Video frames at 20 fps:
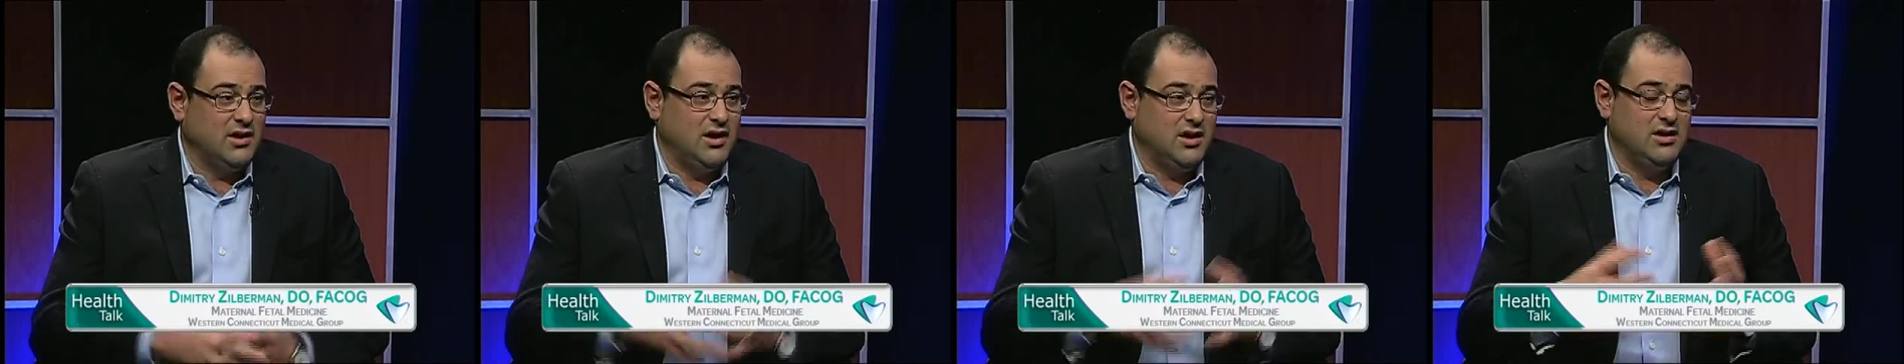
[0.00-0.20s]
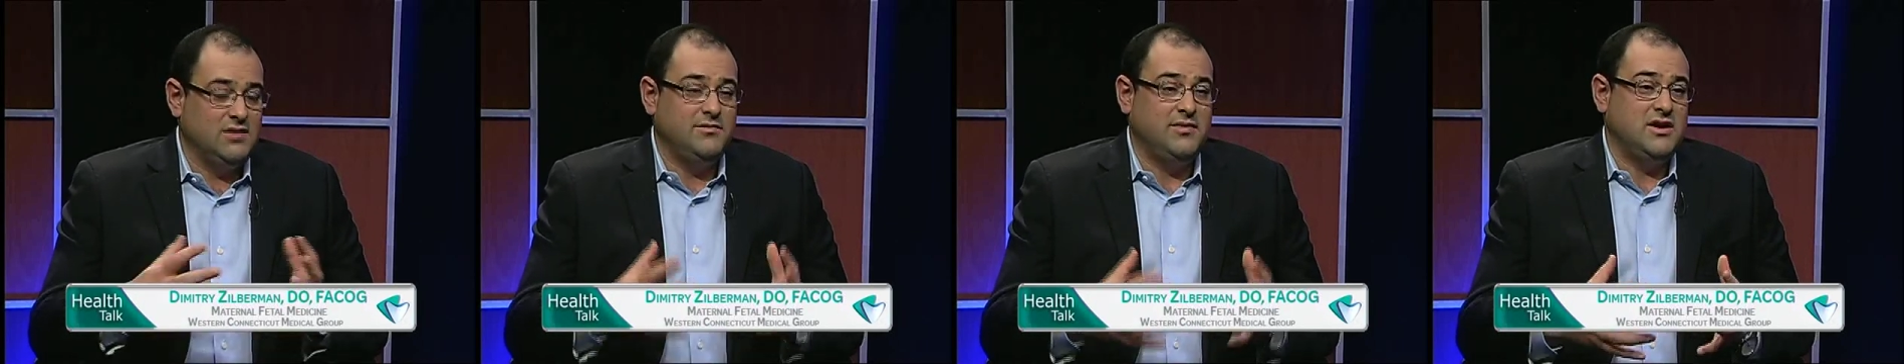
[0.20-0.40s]

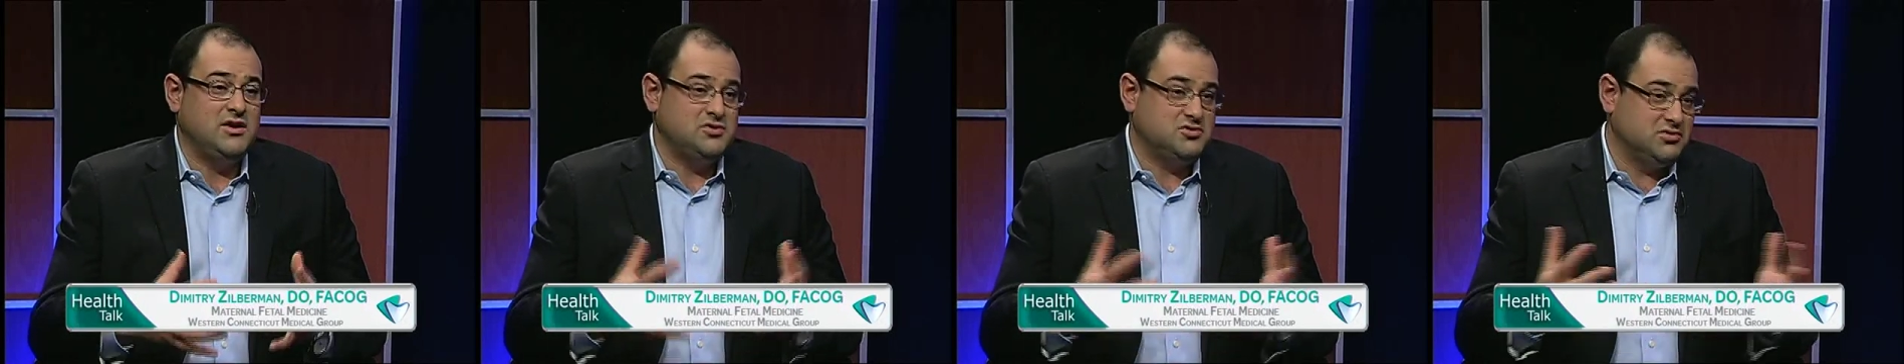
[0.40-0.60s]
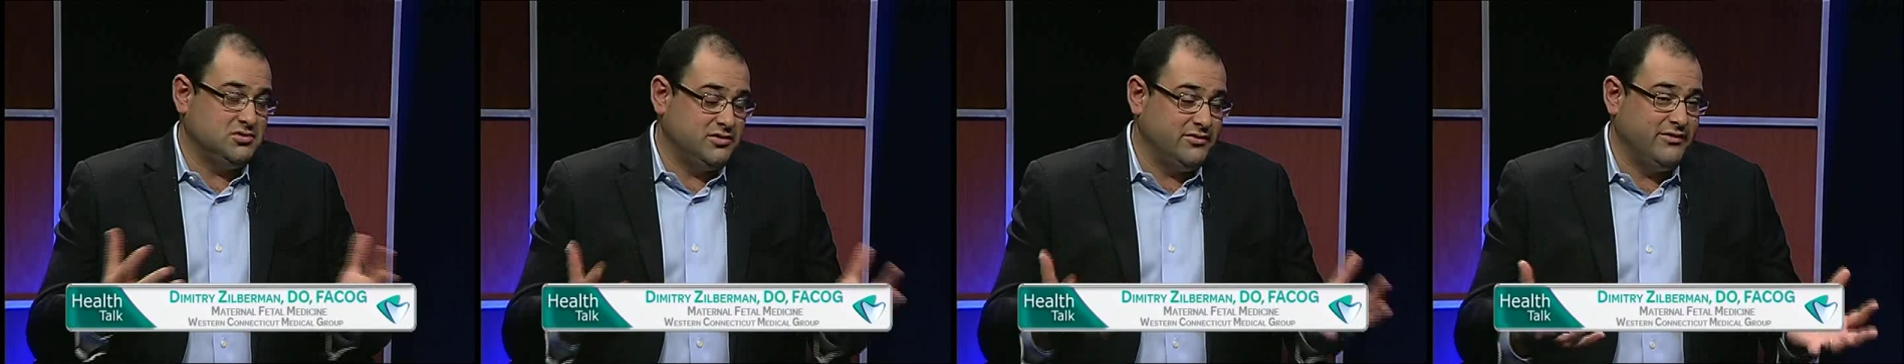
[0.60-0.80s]
and the
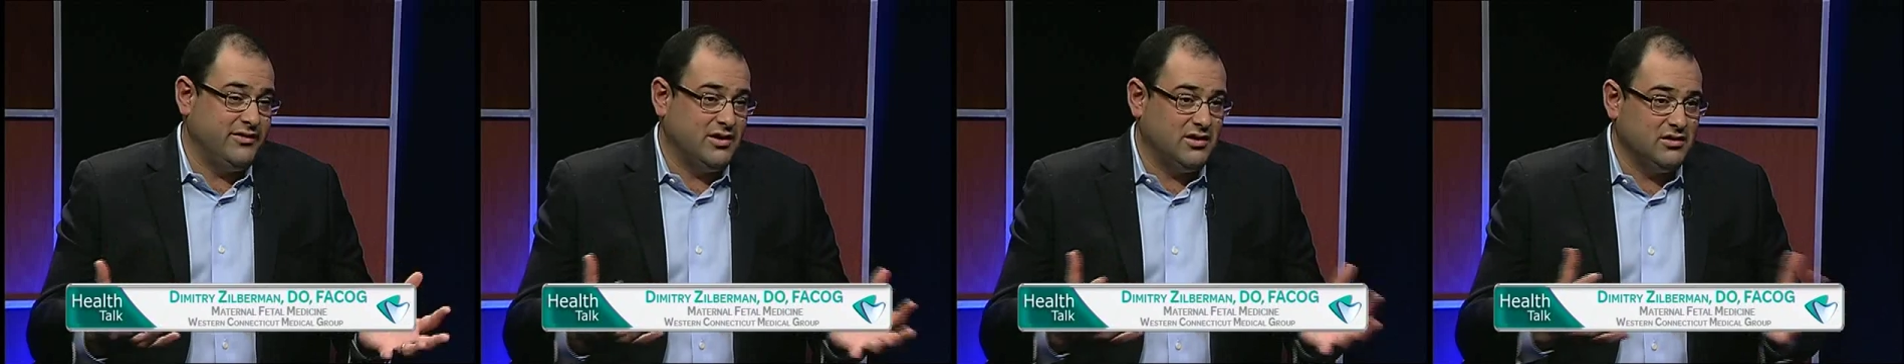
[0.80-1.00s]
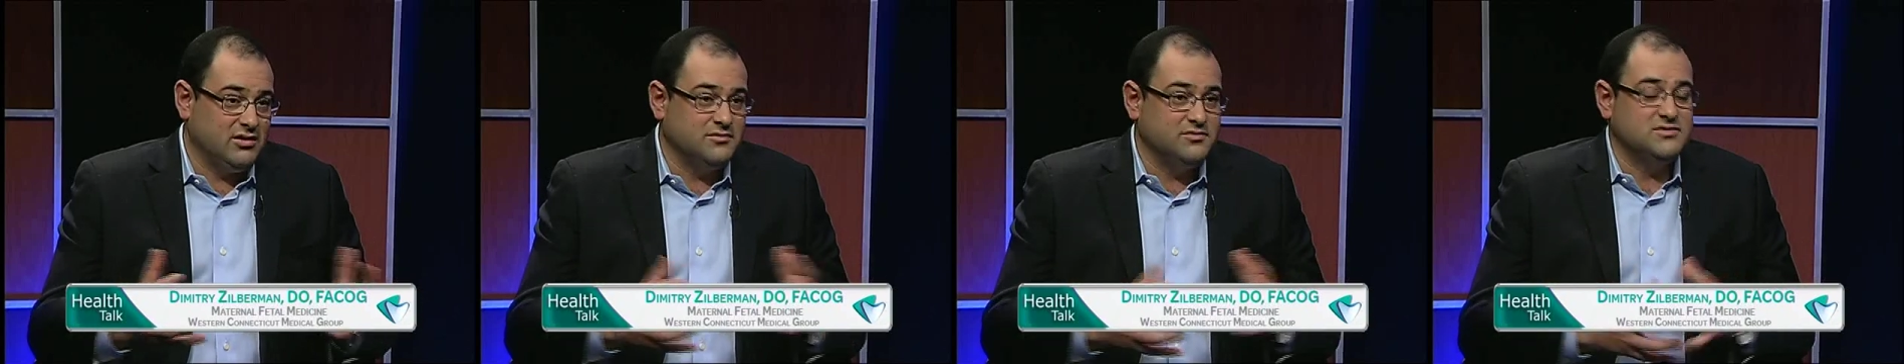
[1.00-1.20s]
patient
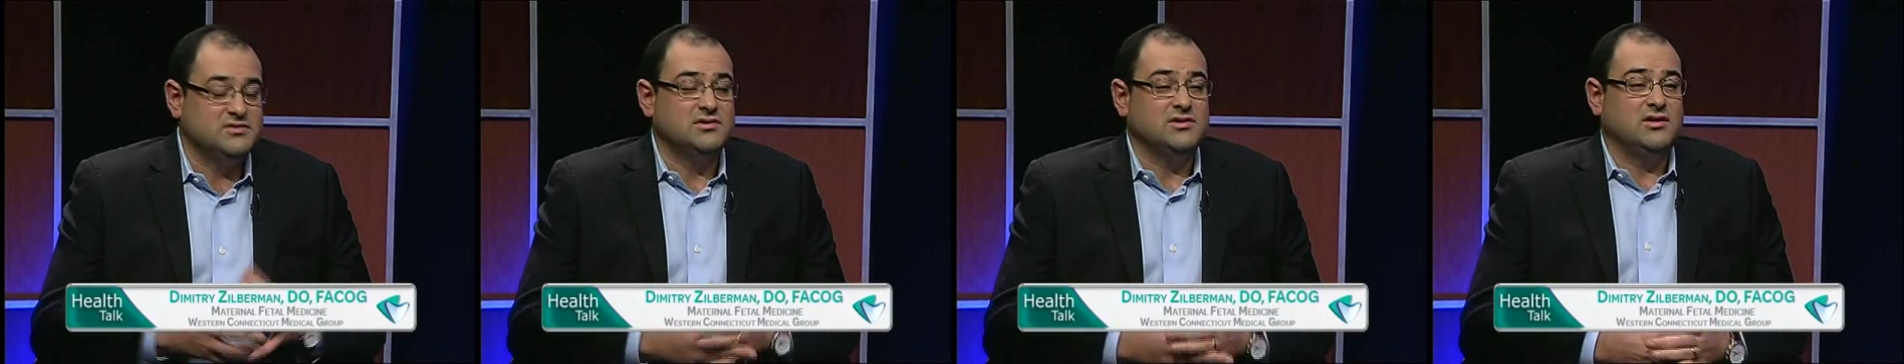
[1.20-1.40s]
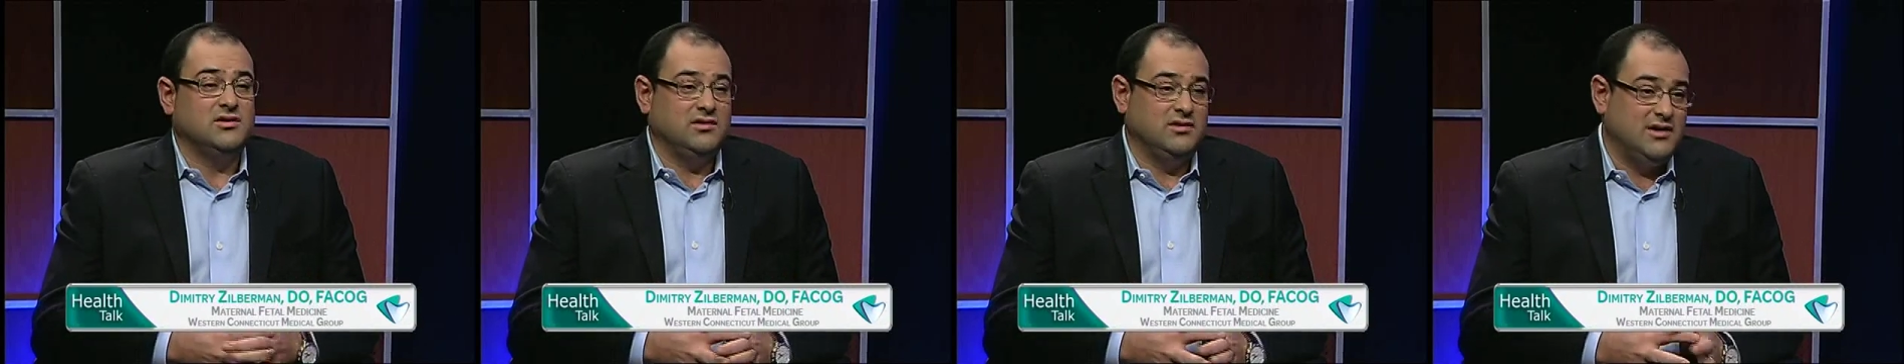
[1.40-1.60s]
develops
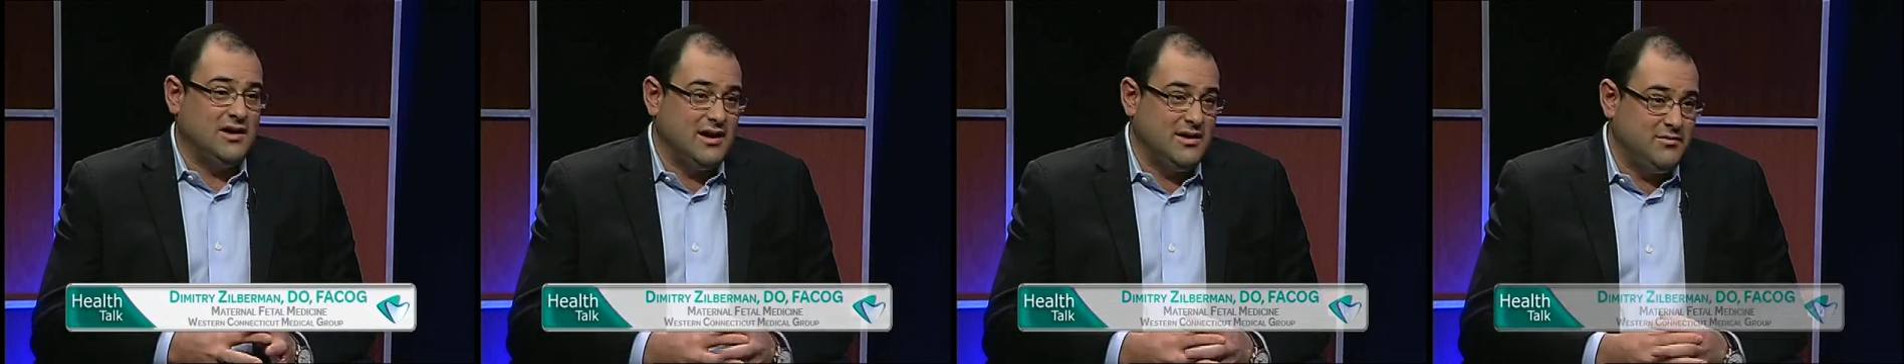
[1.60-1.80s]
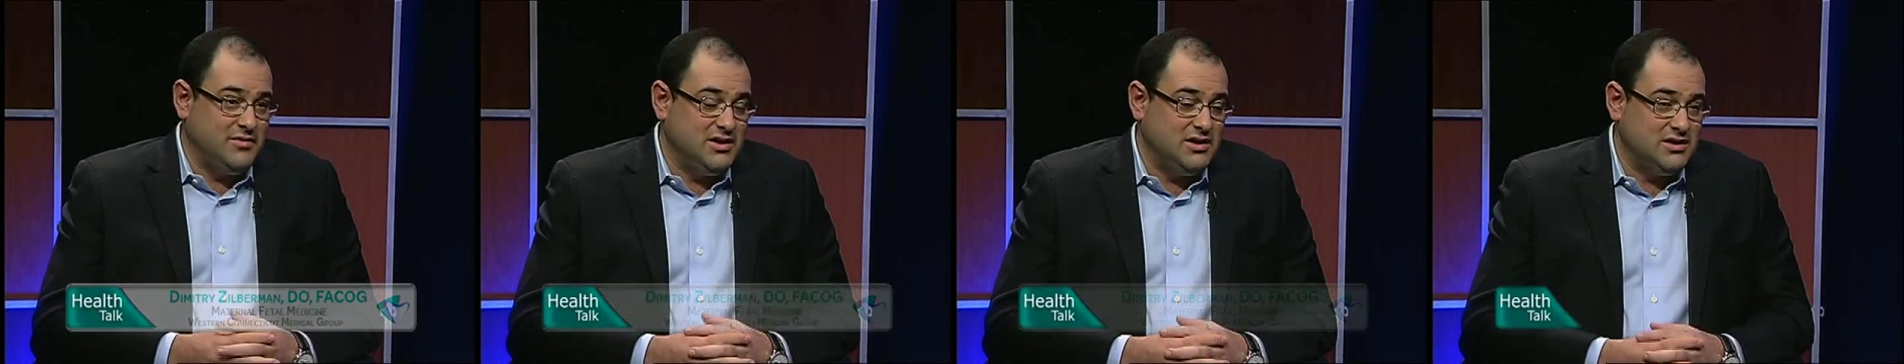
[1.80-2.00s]

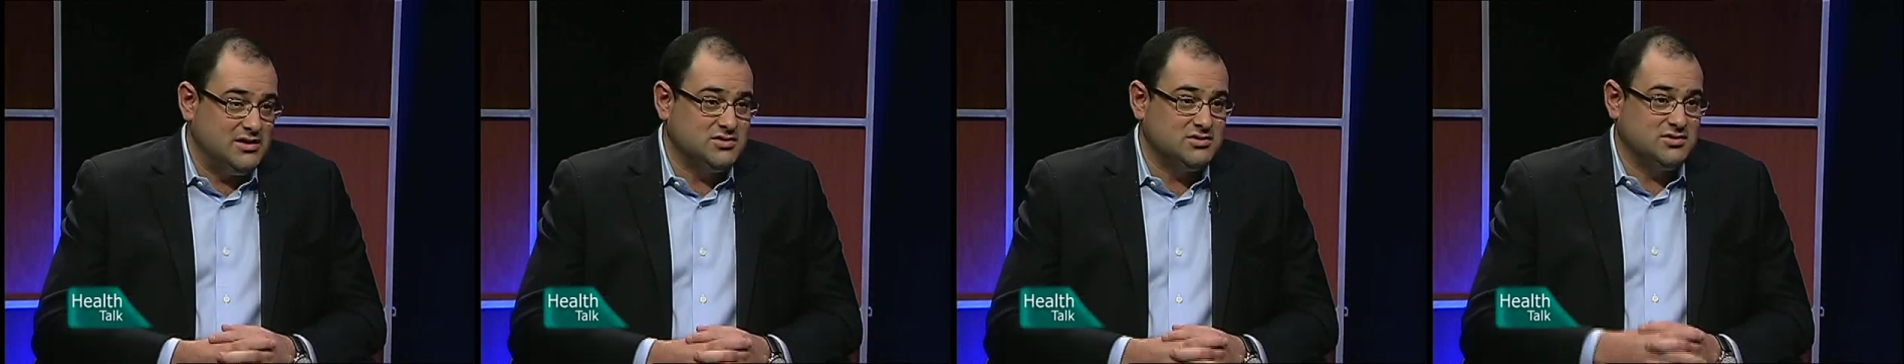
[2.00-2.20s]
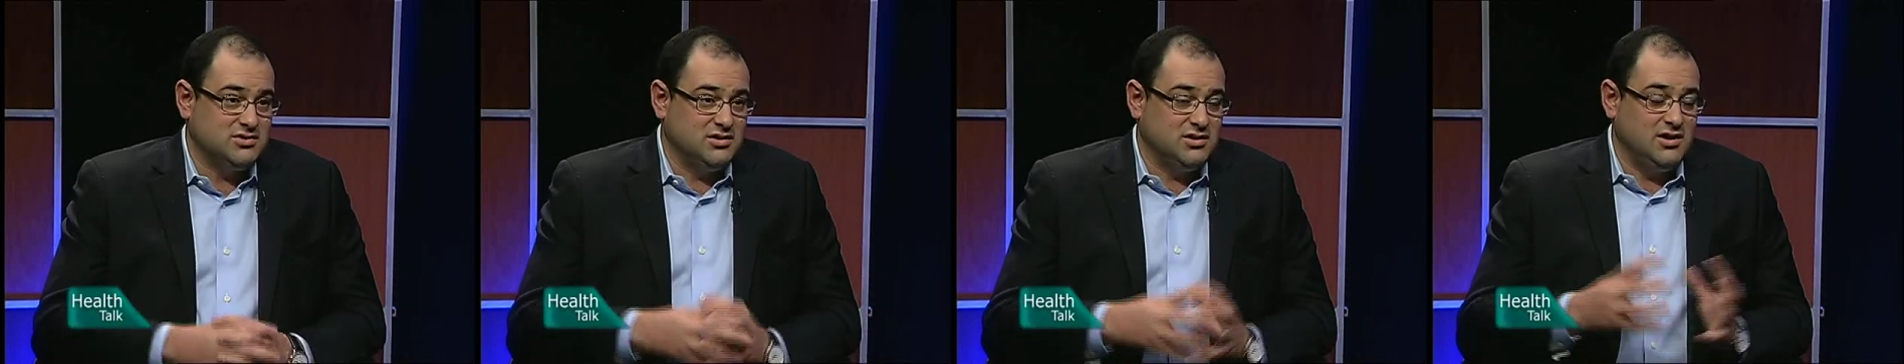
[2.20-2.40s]

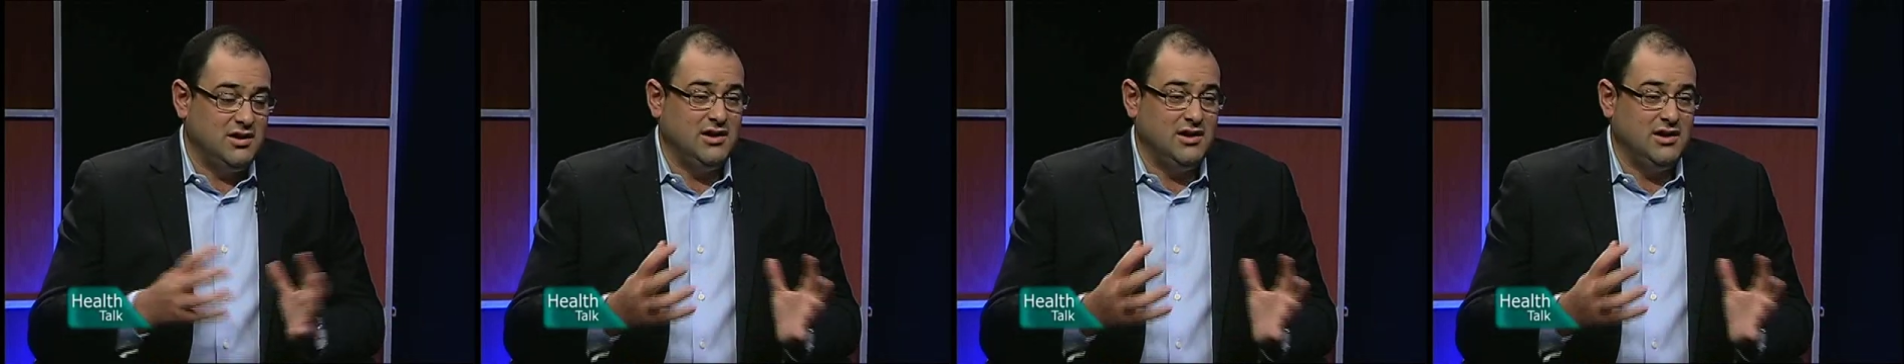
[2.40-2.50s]
diabetes